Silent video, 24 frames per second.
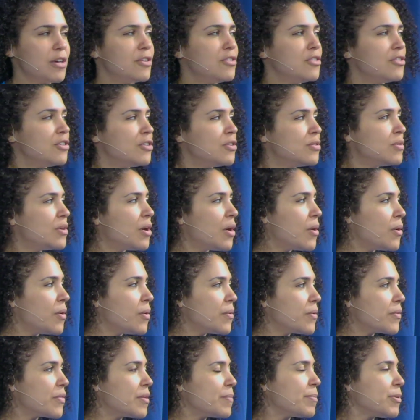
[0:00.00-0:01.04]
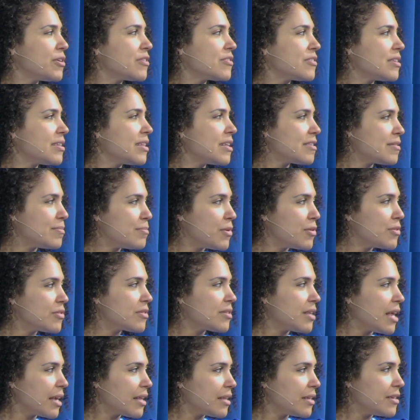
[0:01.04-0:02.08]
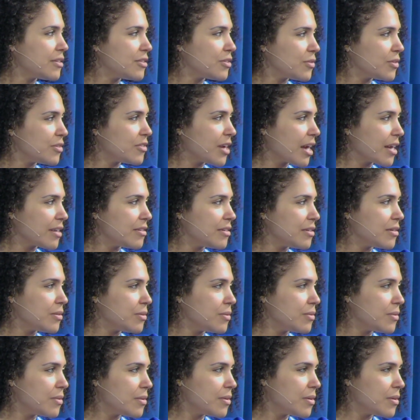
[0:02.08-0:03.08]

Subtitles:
do you know the person that's most likely to reject you?